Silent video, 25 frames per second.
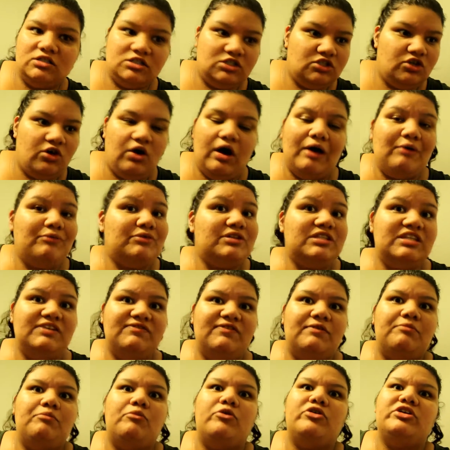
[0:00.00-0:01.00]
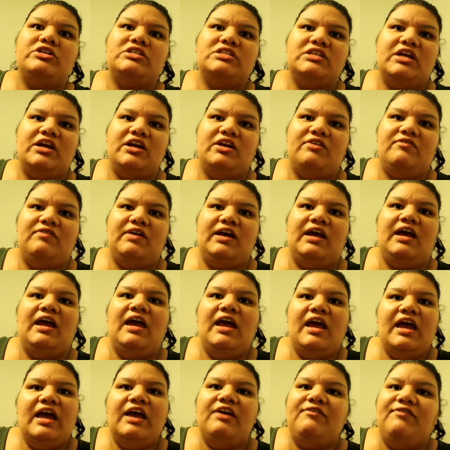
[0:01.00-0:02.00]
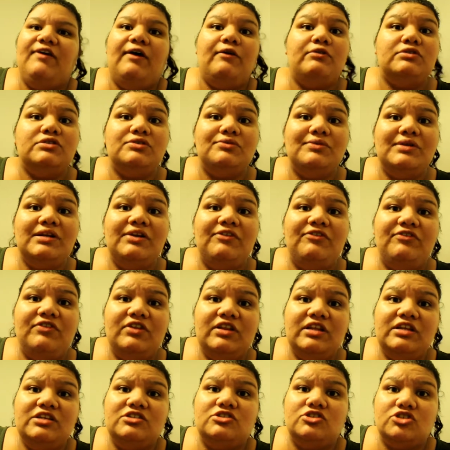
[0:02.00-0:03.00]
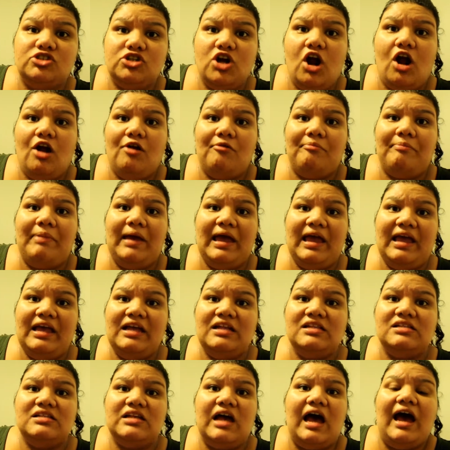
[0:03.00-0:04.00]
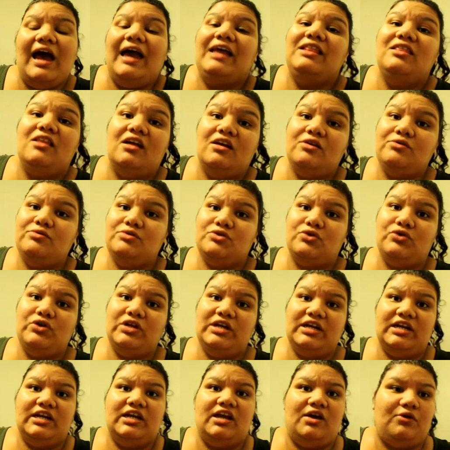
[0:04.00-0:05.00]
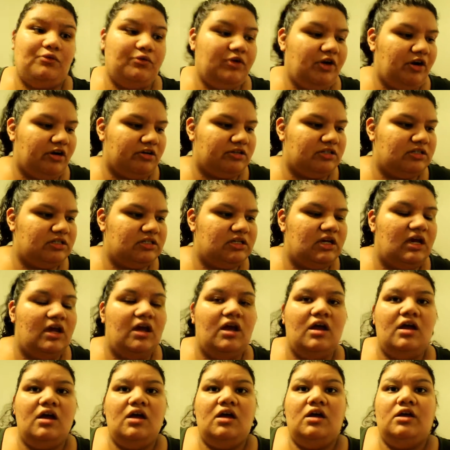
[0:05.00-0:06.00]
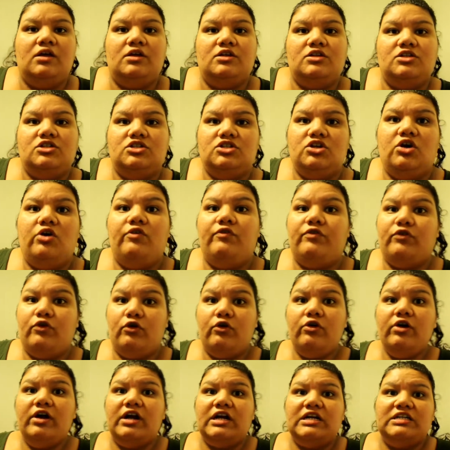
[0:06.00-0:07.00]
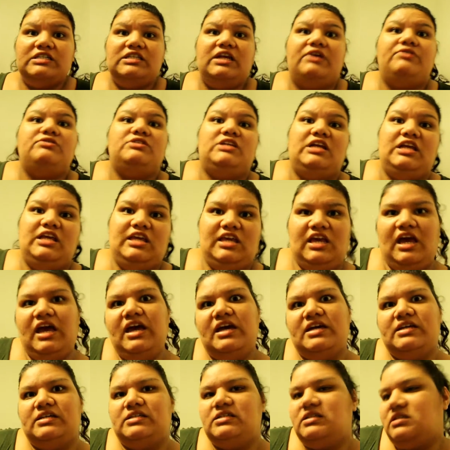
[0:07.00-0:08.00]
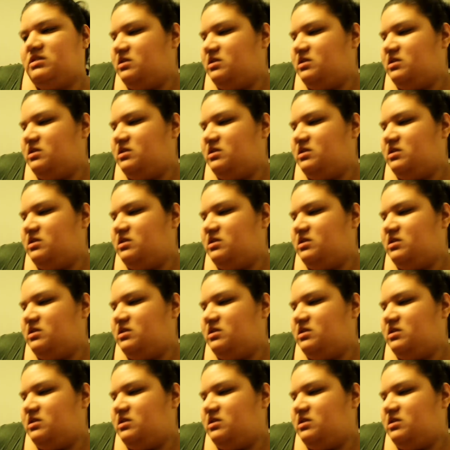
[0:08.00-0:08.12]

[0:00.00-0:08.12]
So I was even more scared of it. If I was already feeling strong pains, I thought it was only going to get worse. So of course, I was like, yes.